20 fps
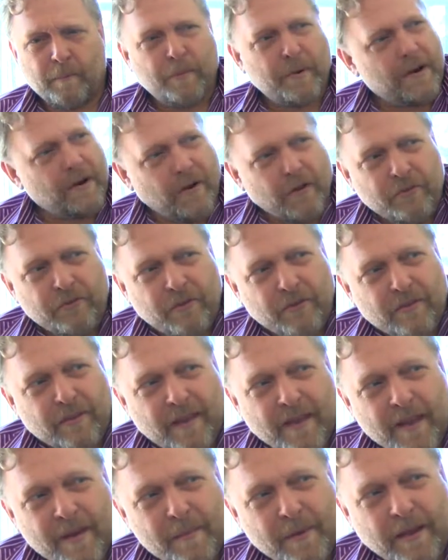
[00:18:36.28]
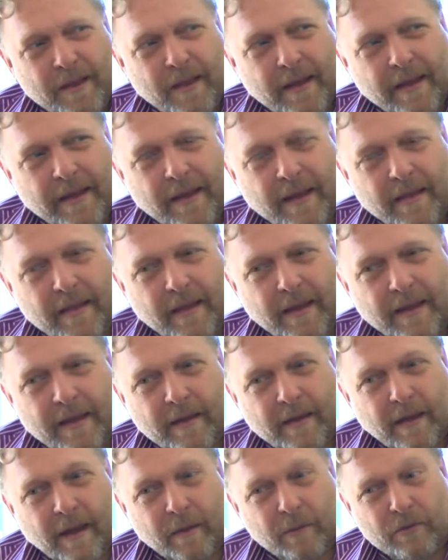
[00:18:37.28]
But also the Himalaya, like
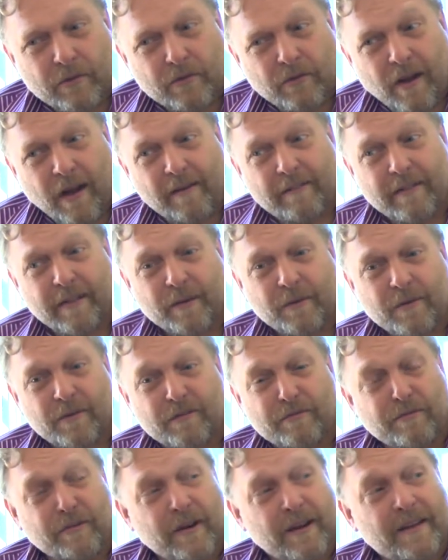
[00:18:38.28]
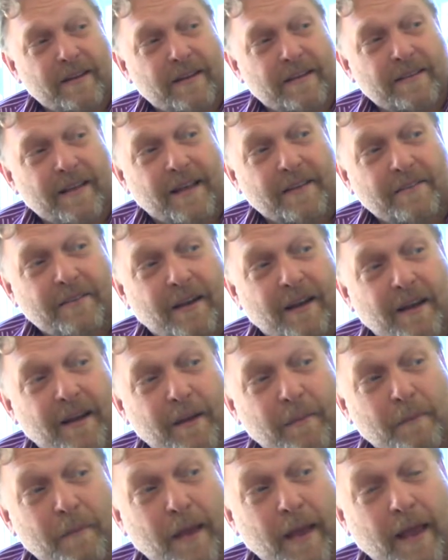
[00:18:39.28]
I was traveling with a friend at that
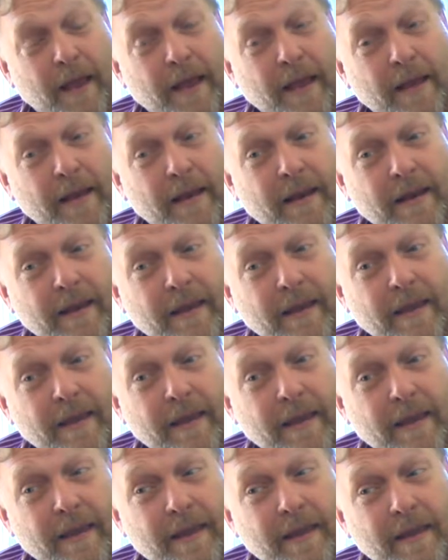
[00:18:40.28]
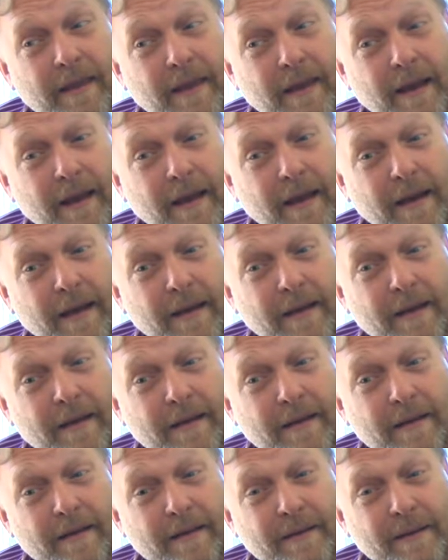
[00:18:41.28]
time, and he,
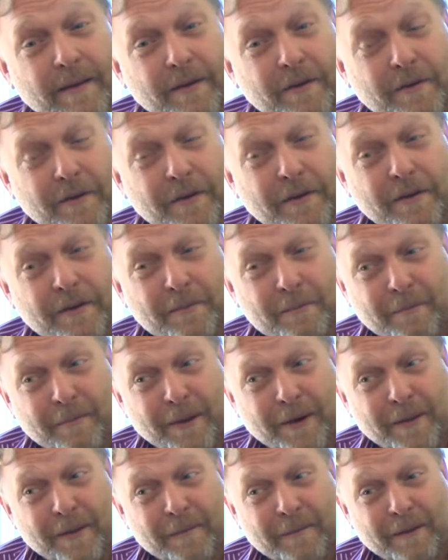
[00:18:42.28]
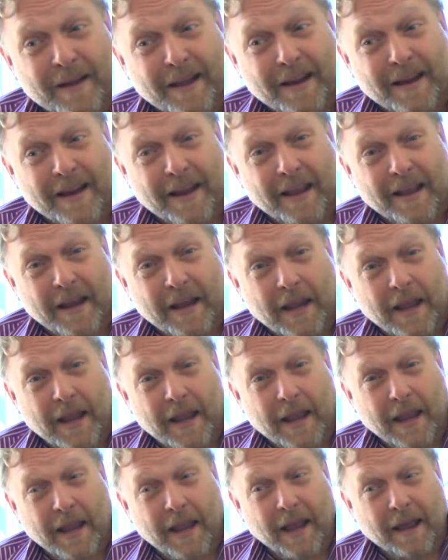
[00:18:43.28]
uh, you know, good buddy of mine, and
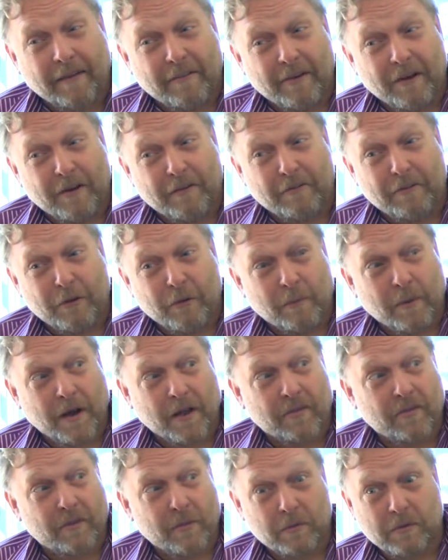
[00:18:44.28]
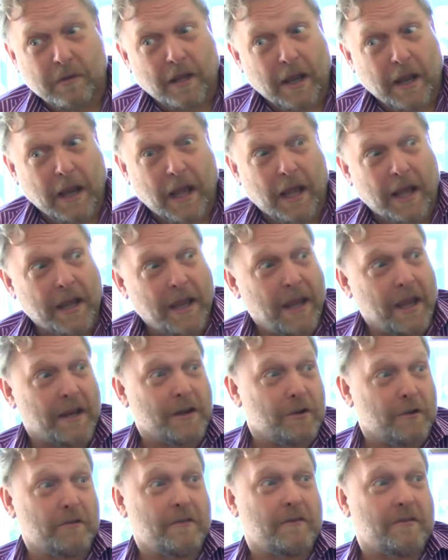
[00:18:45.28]
he, after a few months, he was like, I
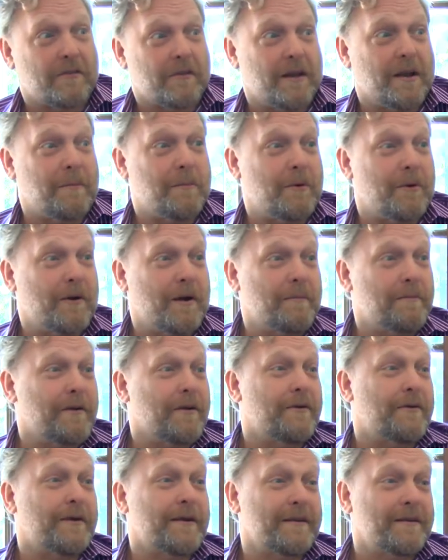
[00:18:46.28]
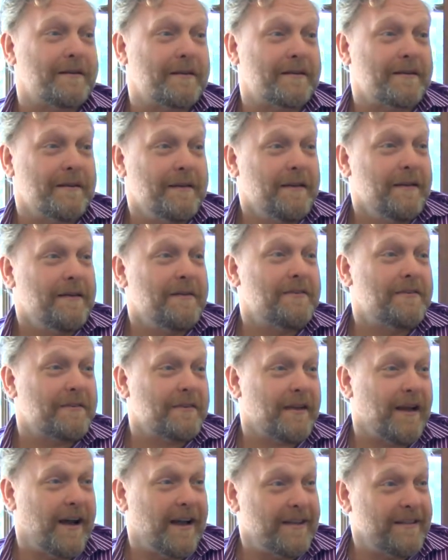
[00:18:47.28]
can't do this anymore. I'm going to
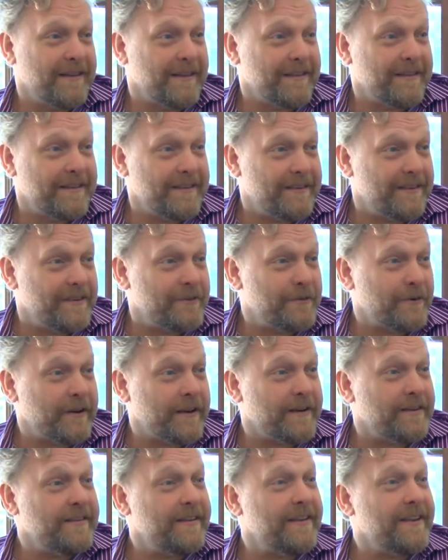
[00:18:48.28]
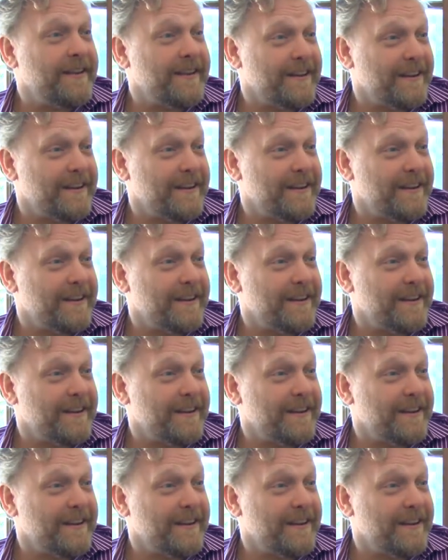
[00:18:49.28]
Scotland to drink tea